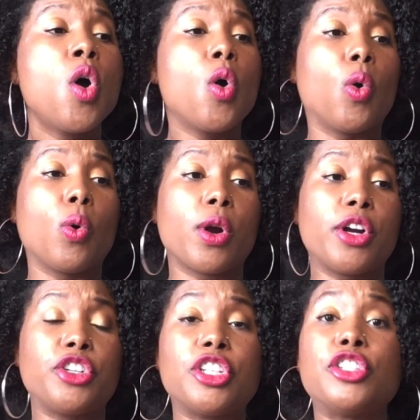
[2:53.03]
or
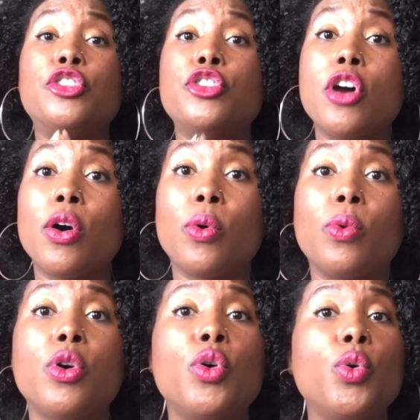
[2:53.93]
just know
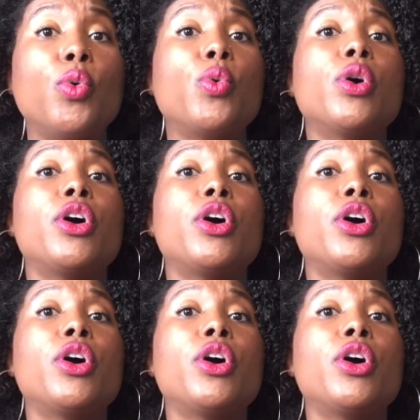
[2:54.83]
who